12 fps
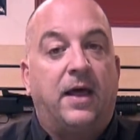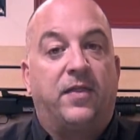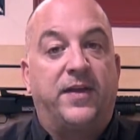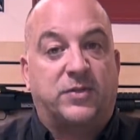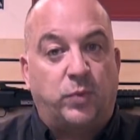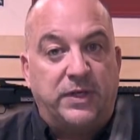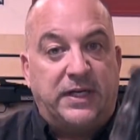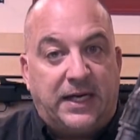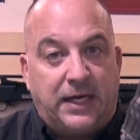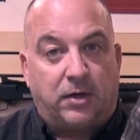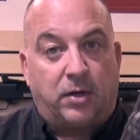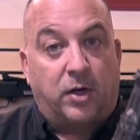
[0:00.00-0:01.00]
This one
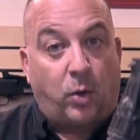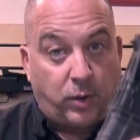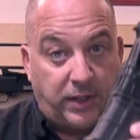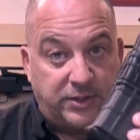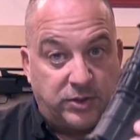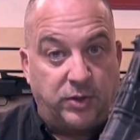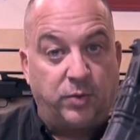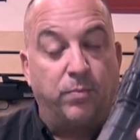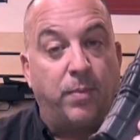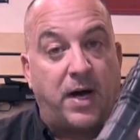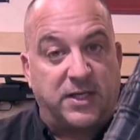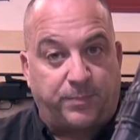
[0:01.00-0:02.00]
here, according to
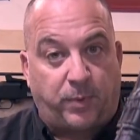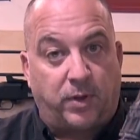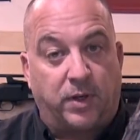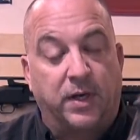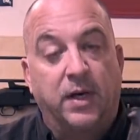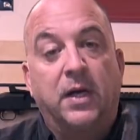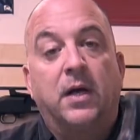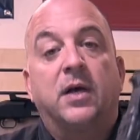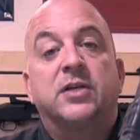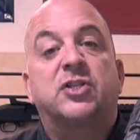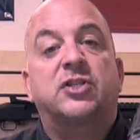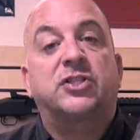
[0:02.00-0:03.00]
Mossberg,
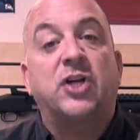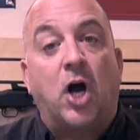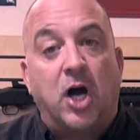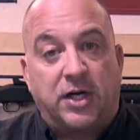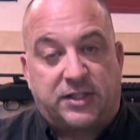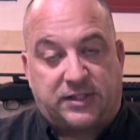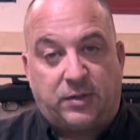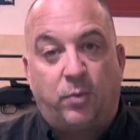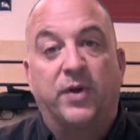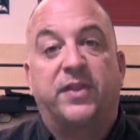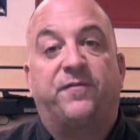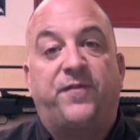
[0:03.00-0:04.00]
starts
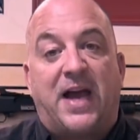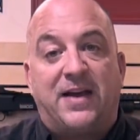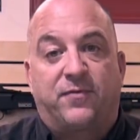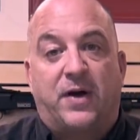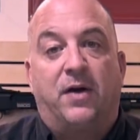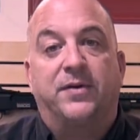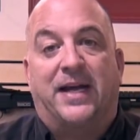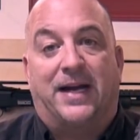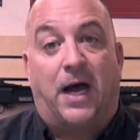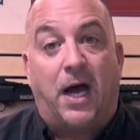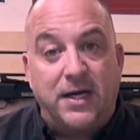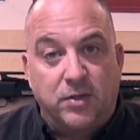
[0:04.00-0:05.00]
with the 5-round at
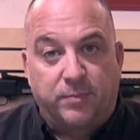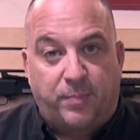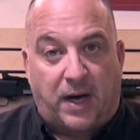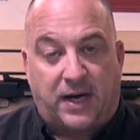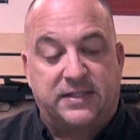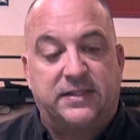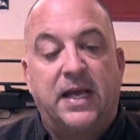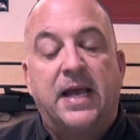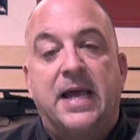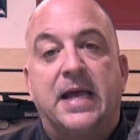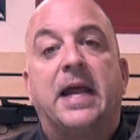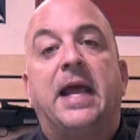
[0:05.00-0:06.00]
$100,
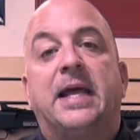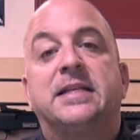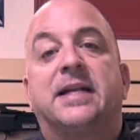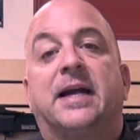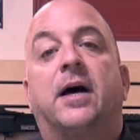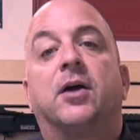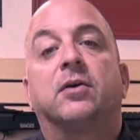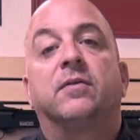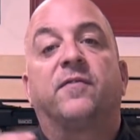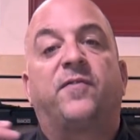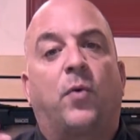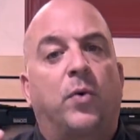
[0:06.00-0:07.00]
and it ends at
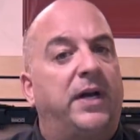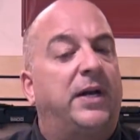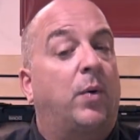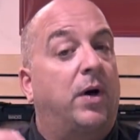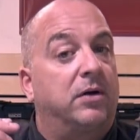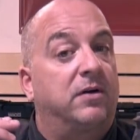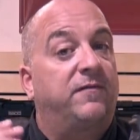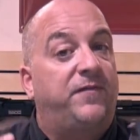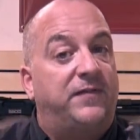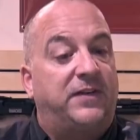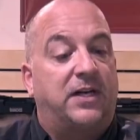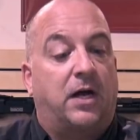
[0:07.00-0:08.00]
$140 to
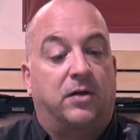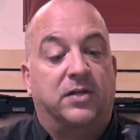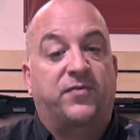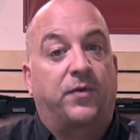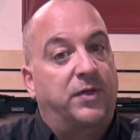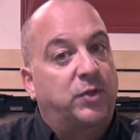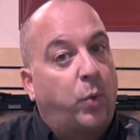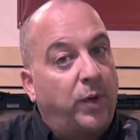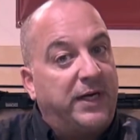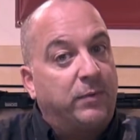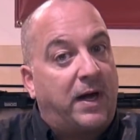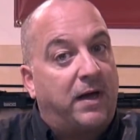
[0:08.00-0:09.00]
$150 for the
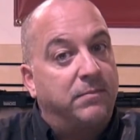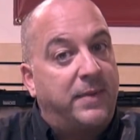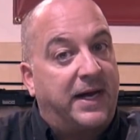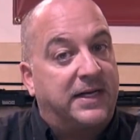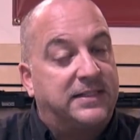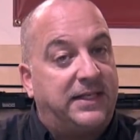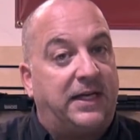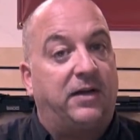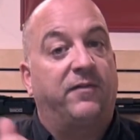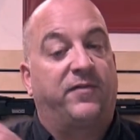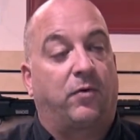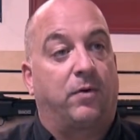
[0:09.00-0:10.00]
20-round
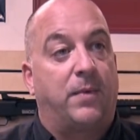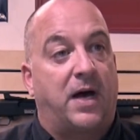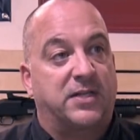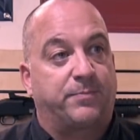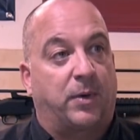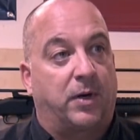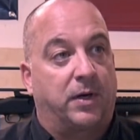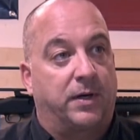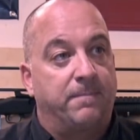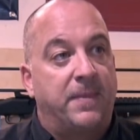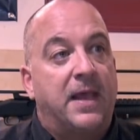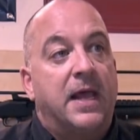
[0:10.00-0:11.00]
magazine for Mossberg.
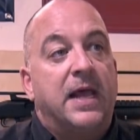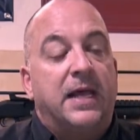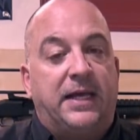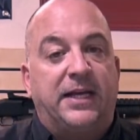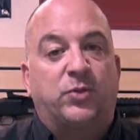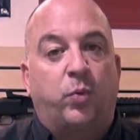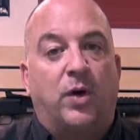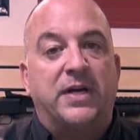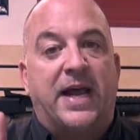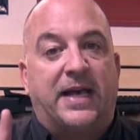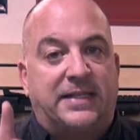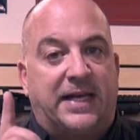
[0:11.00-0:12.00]
Each one
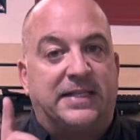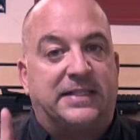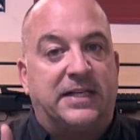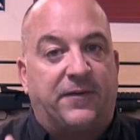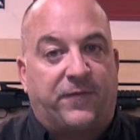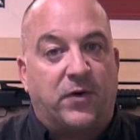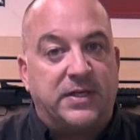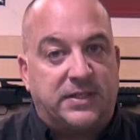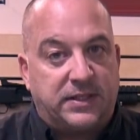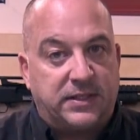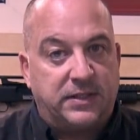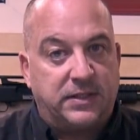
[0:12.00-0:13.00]
has a different